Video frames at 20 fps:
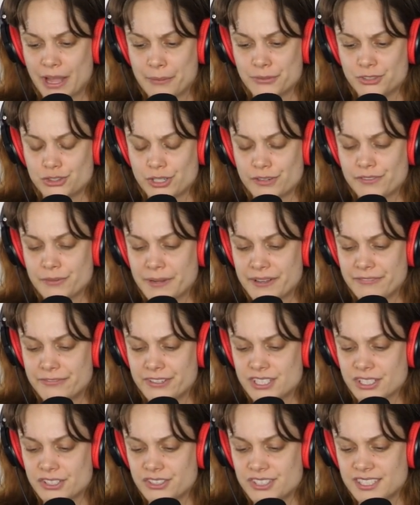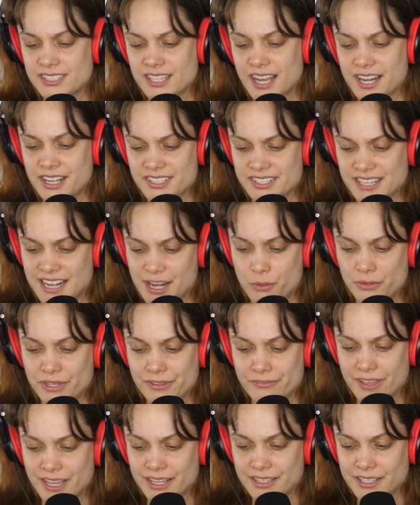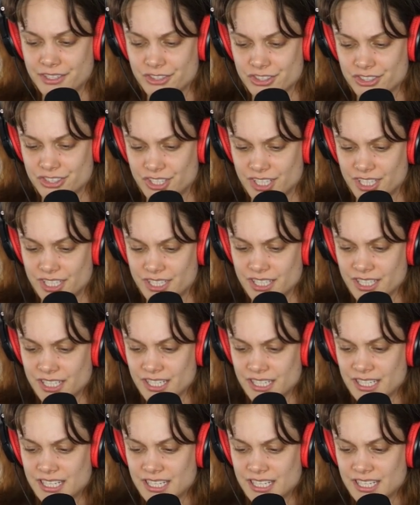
I was driven by physical desires that I only vaguely understood.